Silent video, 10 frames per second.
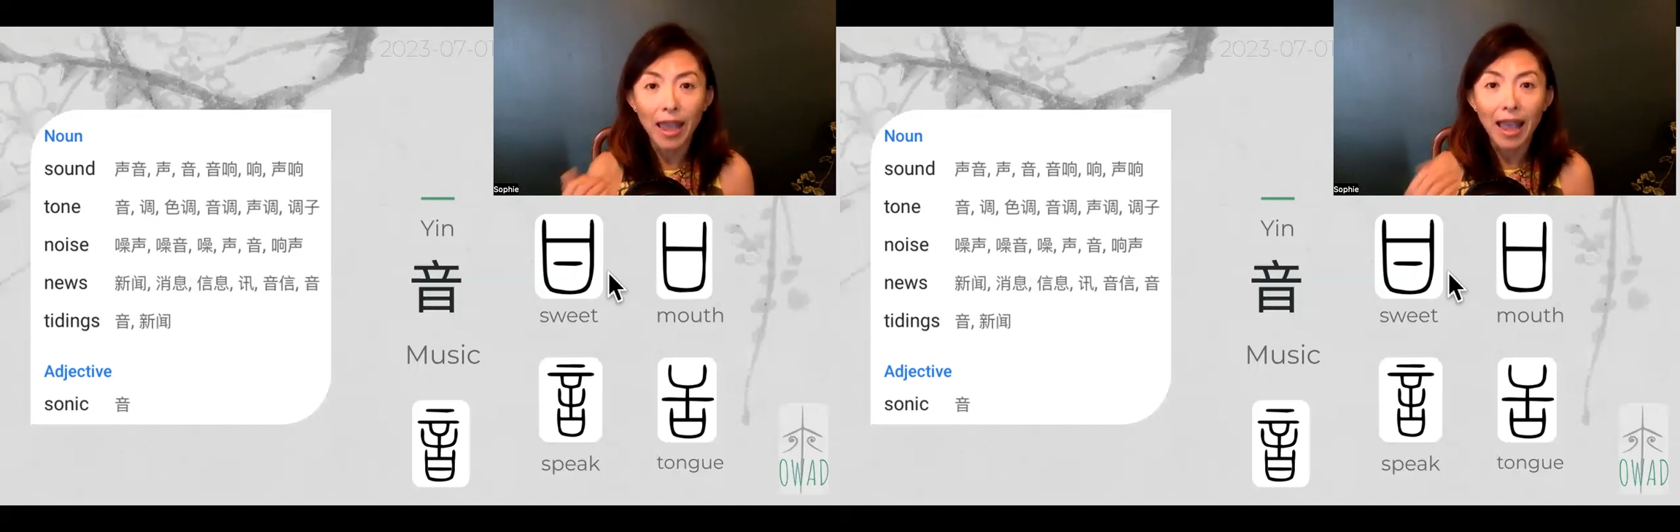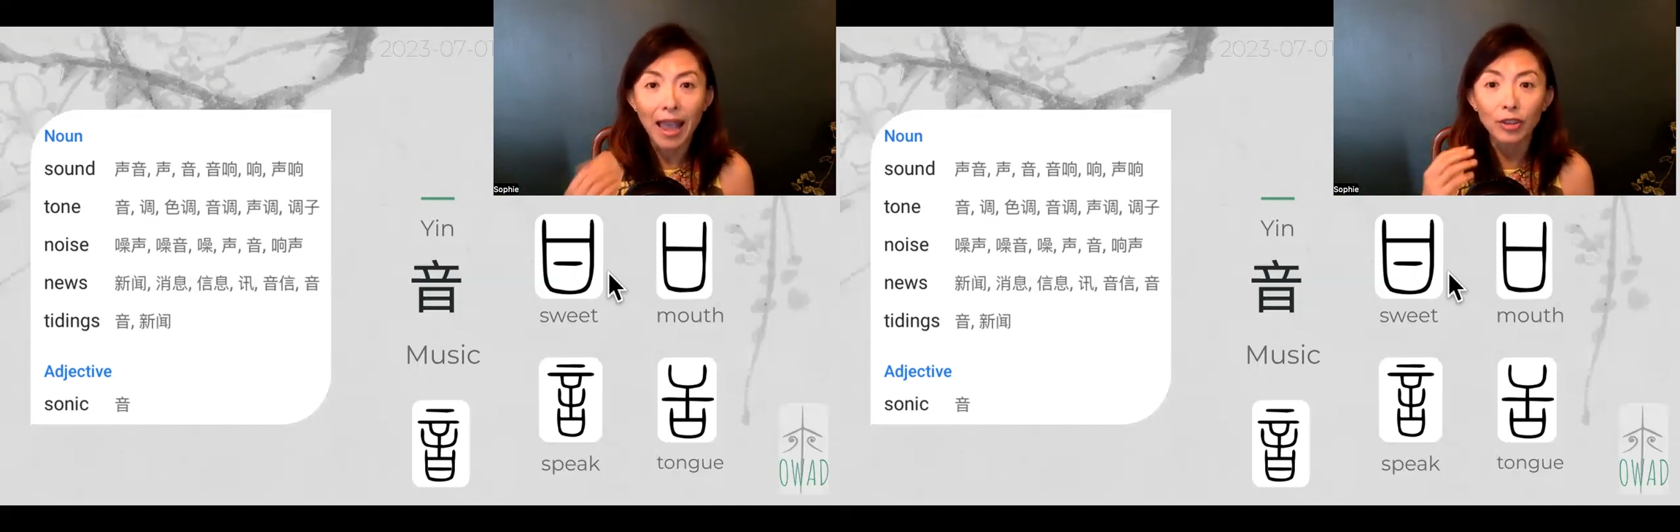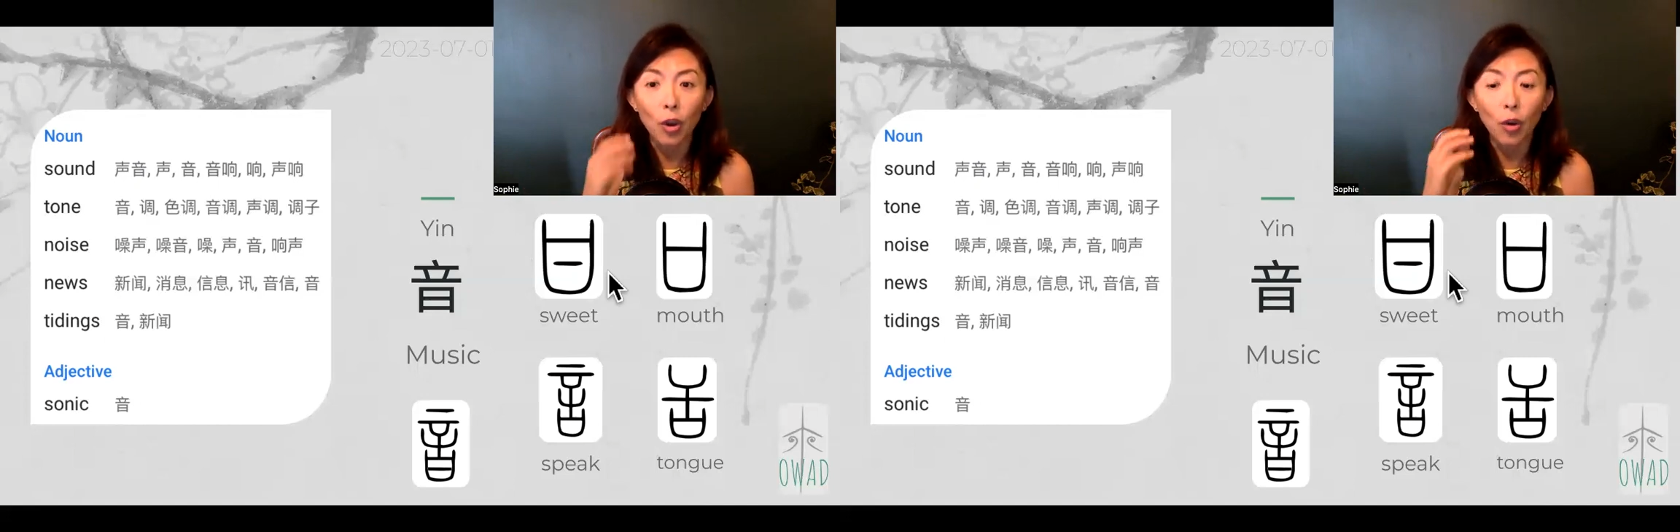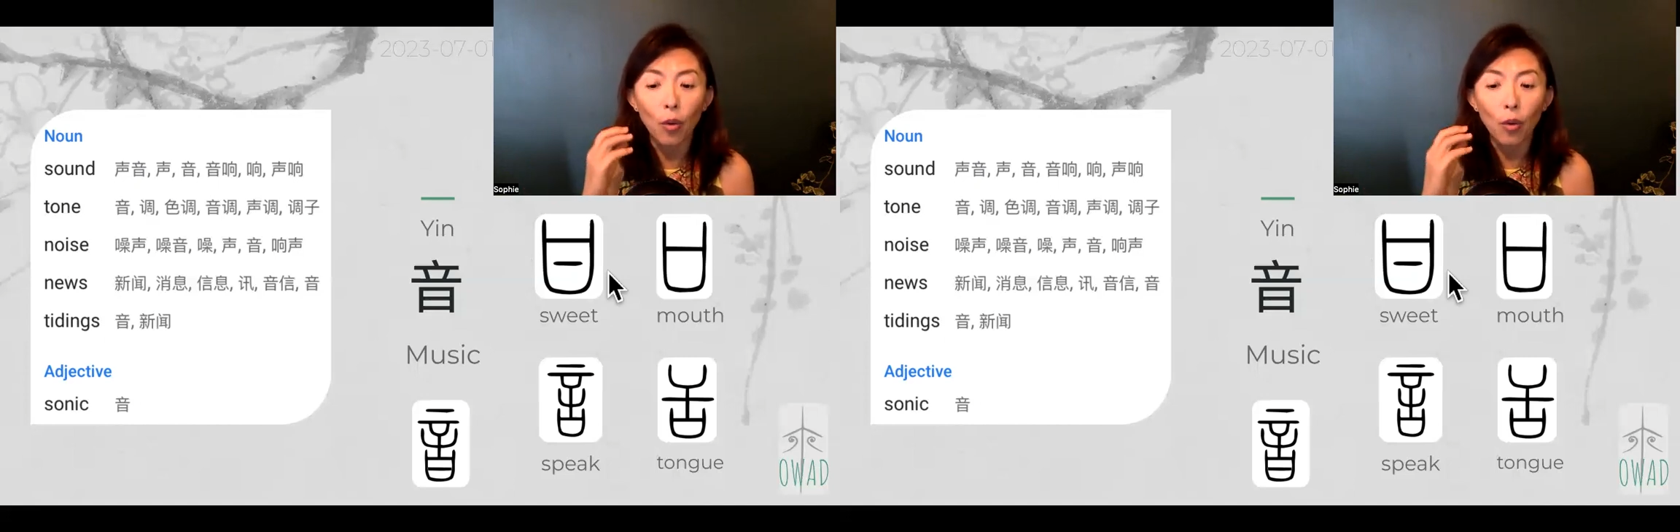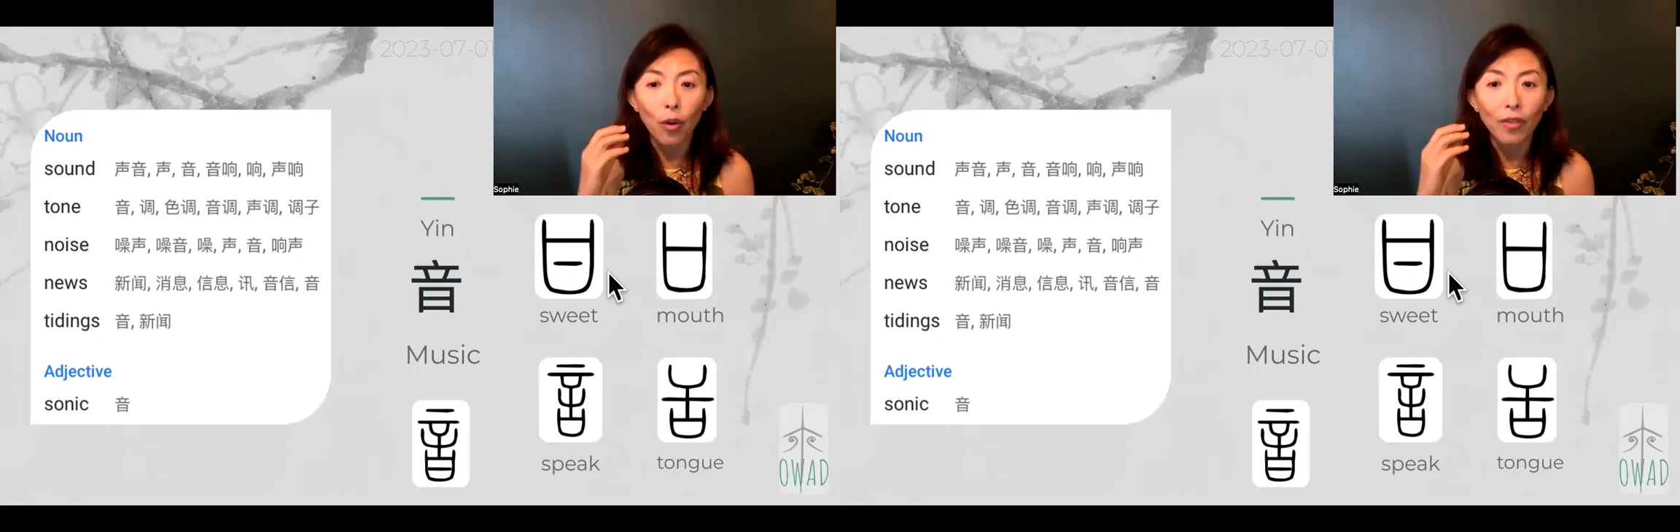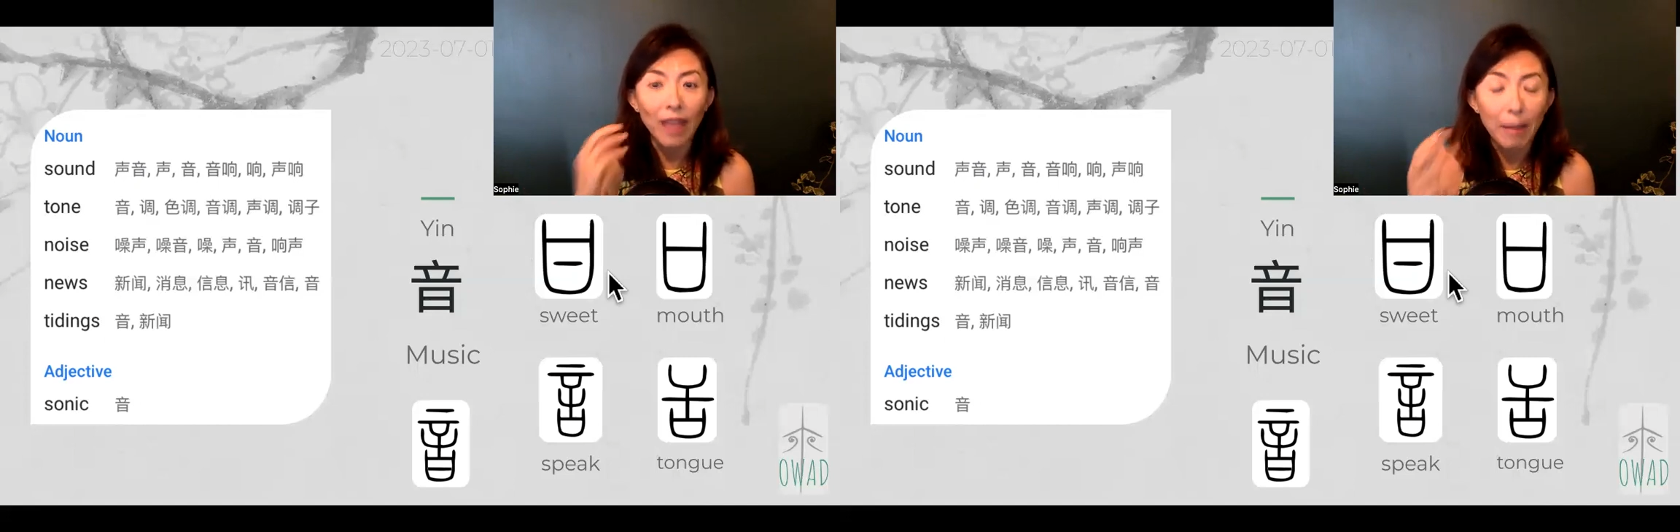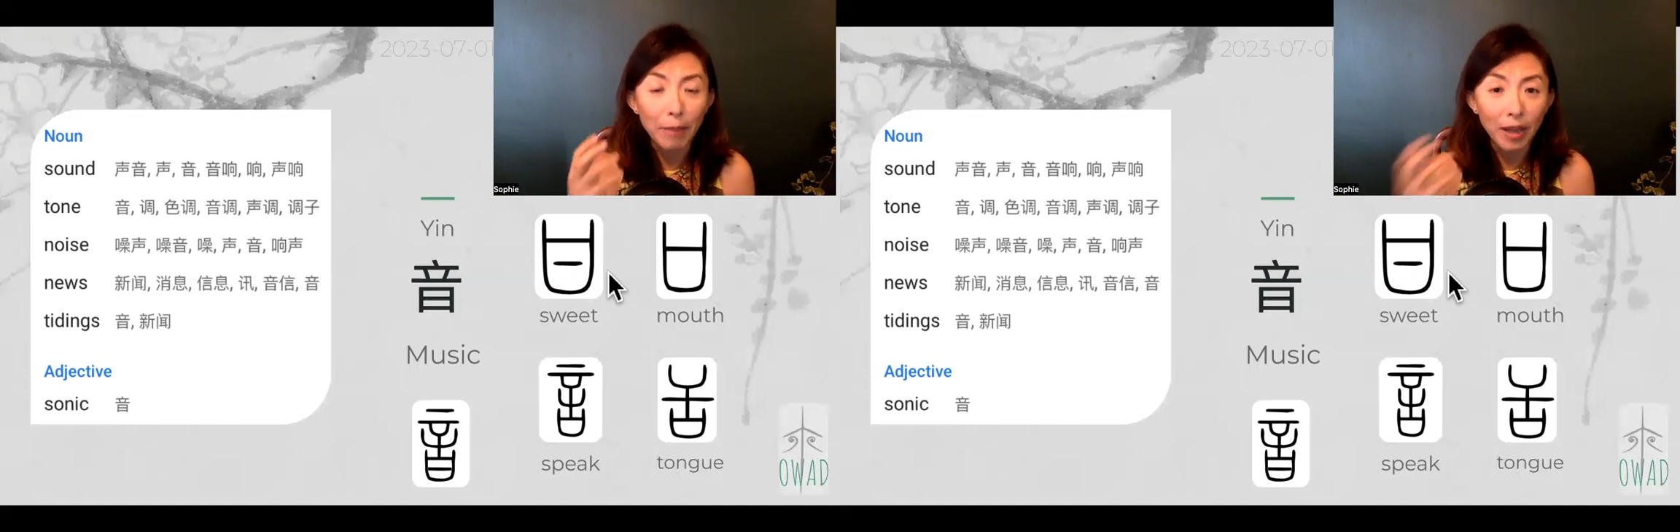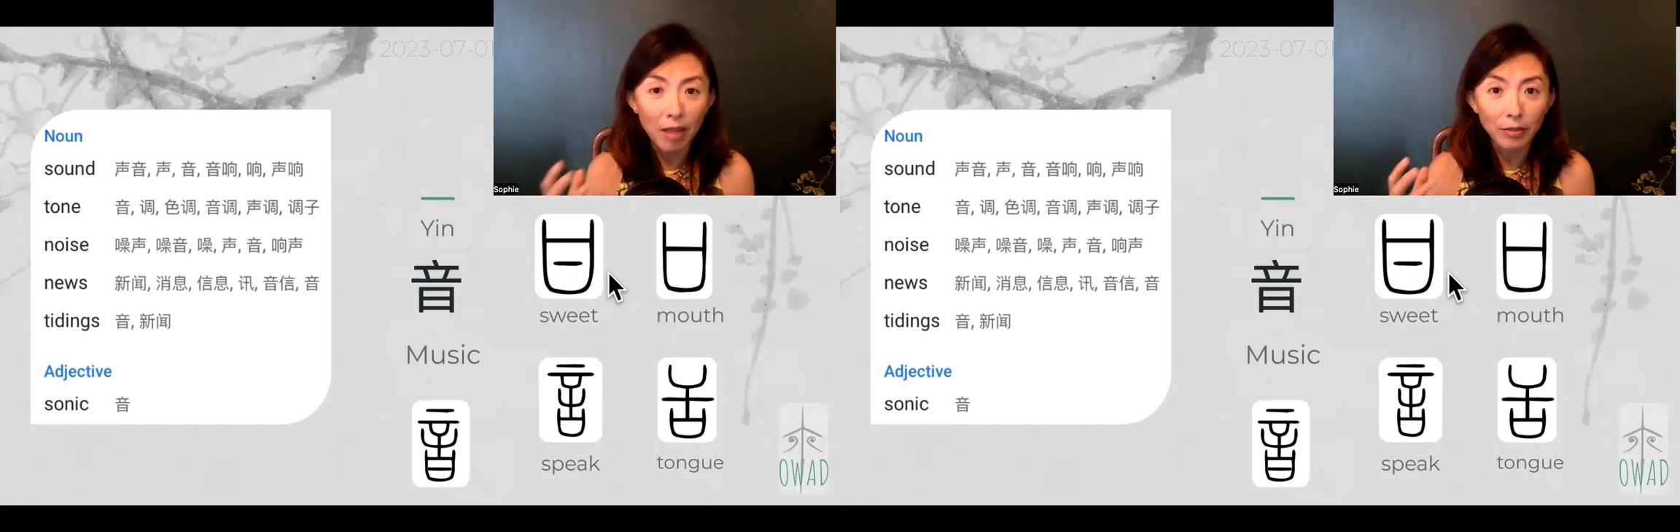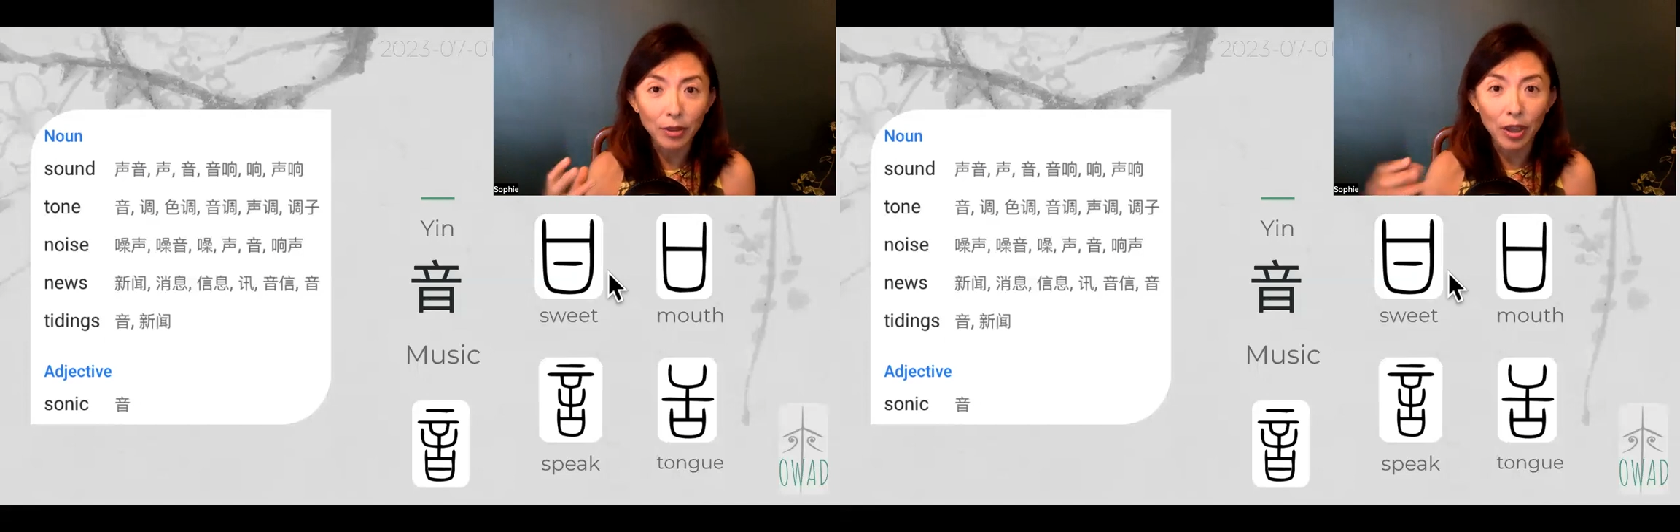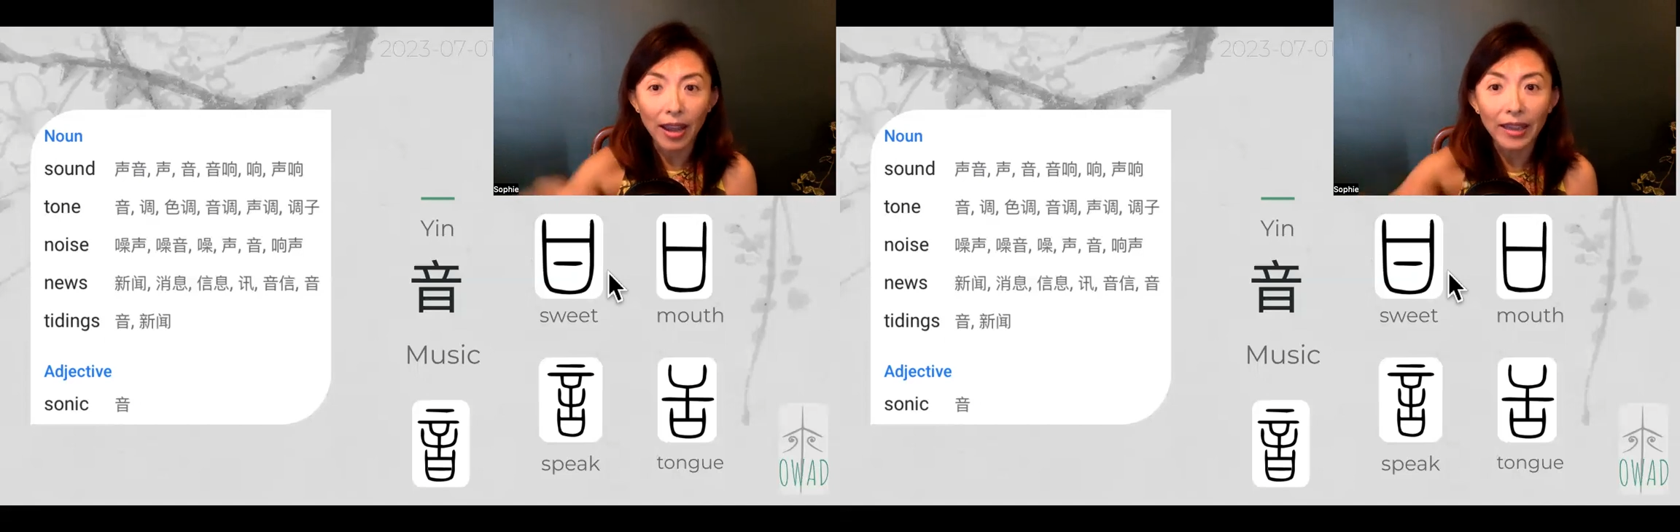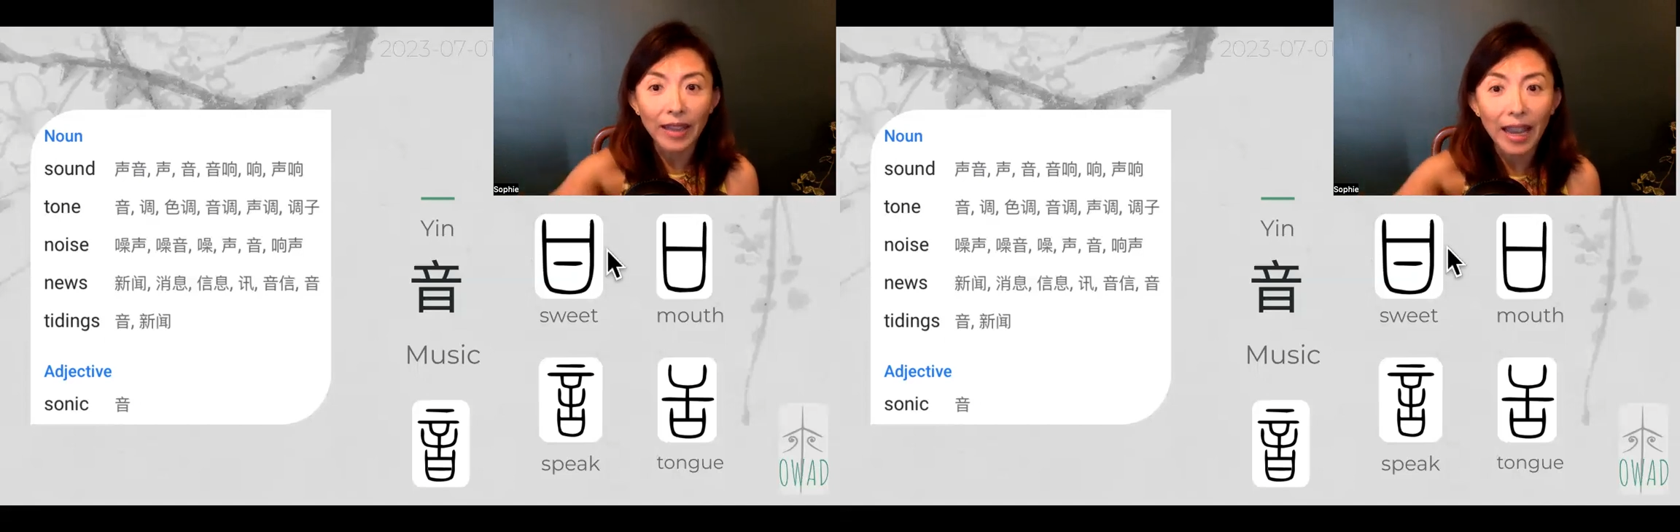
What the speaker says: And so that becomes an